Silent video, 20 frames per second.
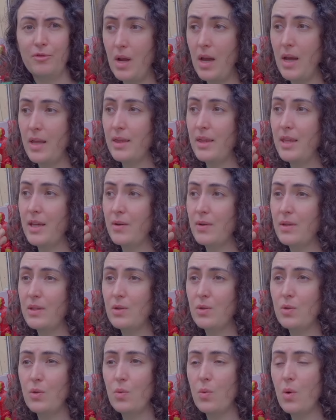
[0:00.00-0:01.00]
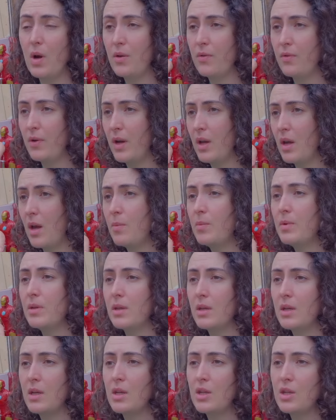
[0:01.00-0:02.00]
And there is no Wi-Fi. I mean,
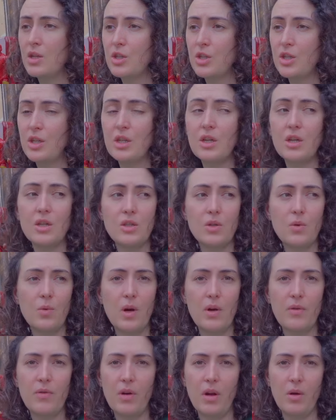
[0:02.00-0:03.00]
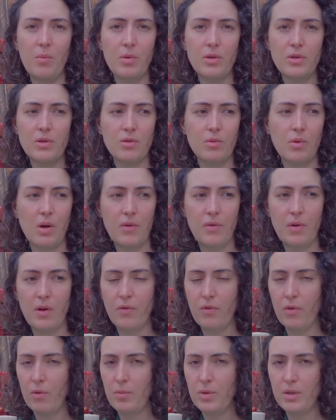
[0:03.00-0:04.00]
she got the Wi-Fi, but the Wi-Fi
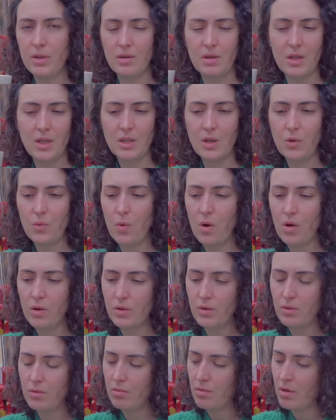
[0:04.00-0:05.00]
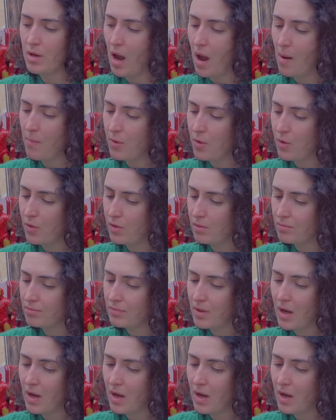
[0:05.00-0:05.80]
for me doesn't work. So I'm cool.